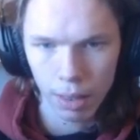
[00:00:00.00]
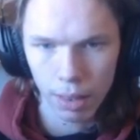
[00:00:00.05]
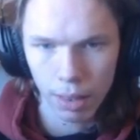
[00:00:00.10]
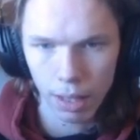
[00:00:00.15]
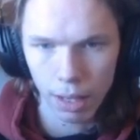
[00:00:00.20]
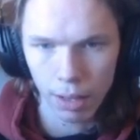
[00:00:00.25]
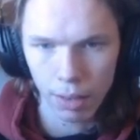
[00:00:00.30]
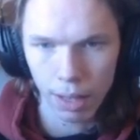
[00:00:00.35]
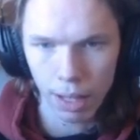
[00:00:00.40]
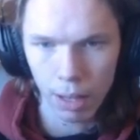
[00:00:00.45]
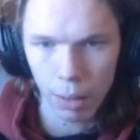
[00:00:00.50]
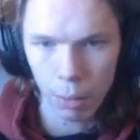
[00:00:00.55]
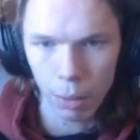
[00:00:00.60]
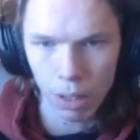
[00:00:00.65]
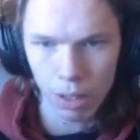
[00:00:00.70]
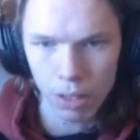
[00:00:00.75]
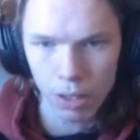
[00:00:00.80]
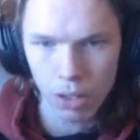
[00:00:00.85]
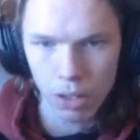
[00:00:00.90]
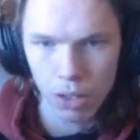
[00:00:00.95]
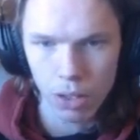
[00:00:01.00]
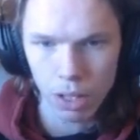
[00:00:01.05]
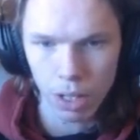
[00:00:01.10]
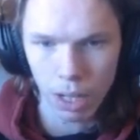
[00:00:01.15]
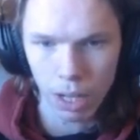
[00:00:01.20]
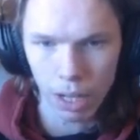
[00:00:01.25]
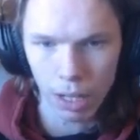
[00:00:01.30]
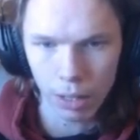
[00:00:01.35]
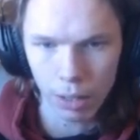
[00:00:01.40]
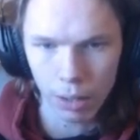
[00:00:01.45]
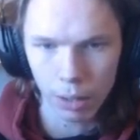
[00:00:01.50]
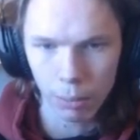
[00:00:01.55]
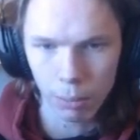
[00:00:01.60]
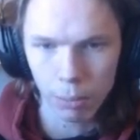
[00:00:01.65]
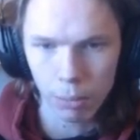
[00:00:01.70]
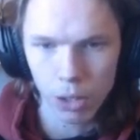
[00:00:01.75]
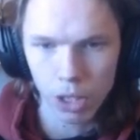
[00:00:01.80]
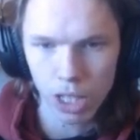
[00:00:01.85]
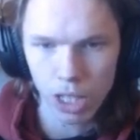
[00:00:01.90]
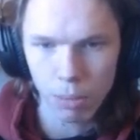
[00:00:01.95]
There, that was. You can
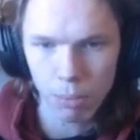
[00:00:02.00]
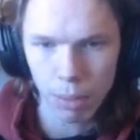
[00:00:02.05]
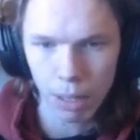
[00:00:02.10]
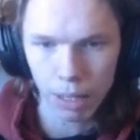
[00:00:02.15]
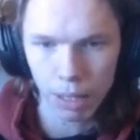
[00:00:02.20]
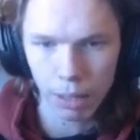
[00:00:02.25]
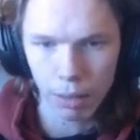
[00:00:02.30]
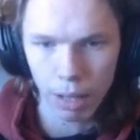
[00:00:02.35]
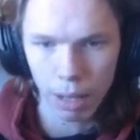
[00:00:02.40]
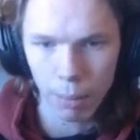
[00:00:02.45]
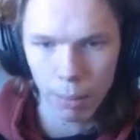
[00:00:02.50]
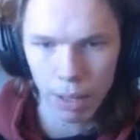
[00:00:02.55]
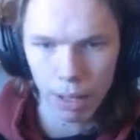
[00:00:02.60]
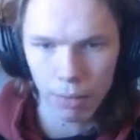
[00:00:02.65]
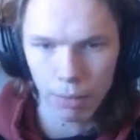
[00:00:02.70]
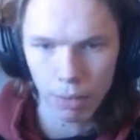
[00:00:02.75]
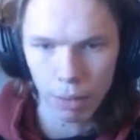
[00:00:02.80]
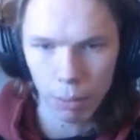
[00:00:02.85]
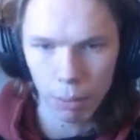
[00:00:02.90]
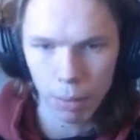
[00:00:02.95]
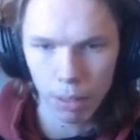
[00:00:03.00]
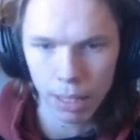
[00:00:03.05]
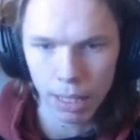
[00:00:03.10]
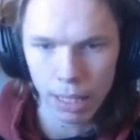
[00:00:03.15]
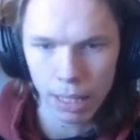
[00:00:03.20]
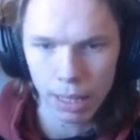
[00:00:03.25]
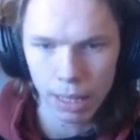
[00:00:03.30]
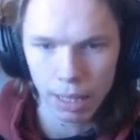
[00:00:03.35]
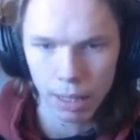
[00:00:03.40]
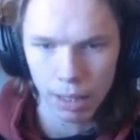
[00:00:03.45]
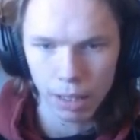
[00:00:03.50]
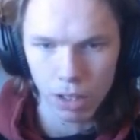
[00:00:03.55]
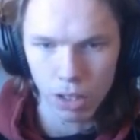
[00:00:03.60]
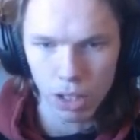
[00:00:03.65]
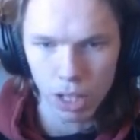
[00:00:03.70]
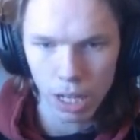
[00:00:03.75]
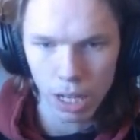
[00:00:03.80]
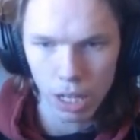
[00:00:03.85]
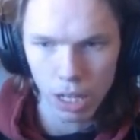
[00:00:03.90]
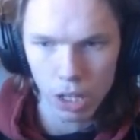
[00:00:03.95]
just barely grab that from beneath the
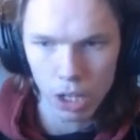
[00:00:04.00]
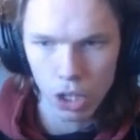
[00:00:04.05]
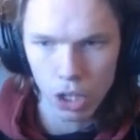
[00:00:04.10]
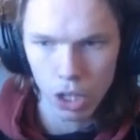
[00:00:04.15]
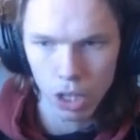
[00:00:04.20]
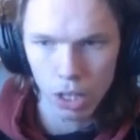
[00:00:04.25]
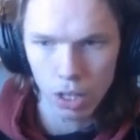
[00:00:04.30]
stage.